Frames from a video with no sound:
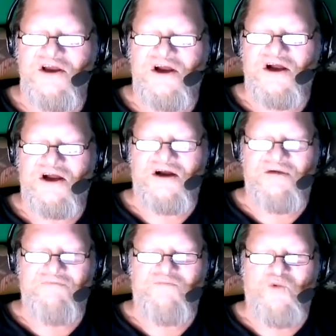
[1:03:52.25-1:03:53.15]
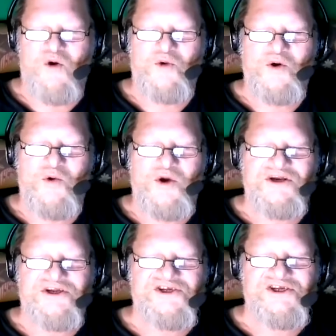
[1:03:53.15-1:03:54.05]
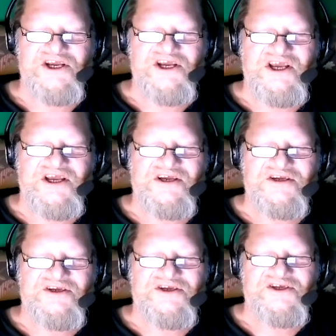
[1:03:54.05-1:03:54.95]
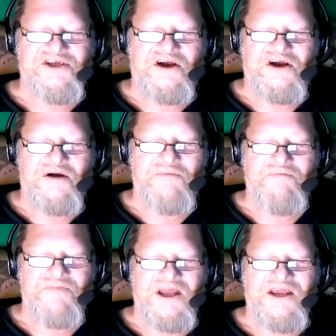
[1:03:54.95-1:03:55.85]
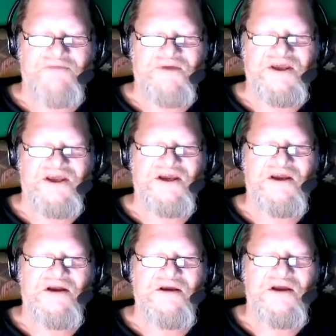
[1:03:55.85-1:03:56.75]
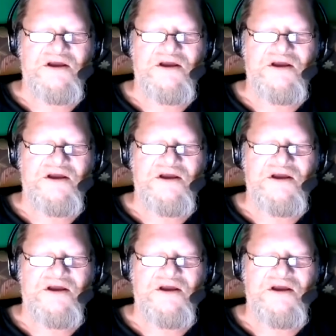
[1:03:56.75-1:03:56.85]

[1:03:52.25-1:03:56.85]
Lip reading: what we're going to see is a big